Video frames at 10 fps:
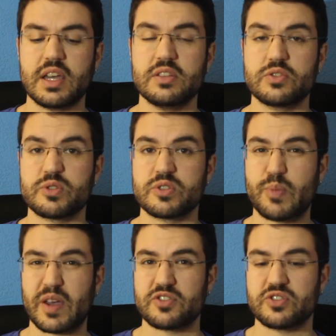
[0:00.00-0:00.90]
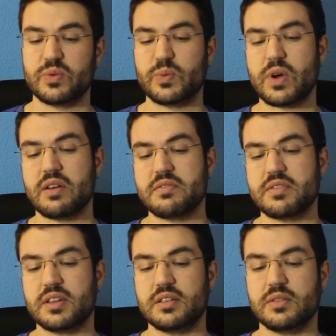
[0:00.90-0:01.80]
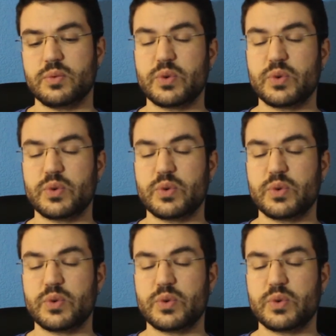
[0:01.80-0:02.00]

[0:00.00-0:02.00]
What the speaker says: introspection rather than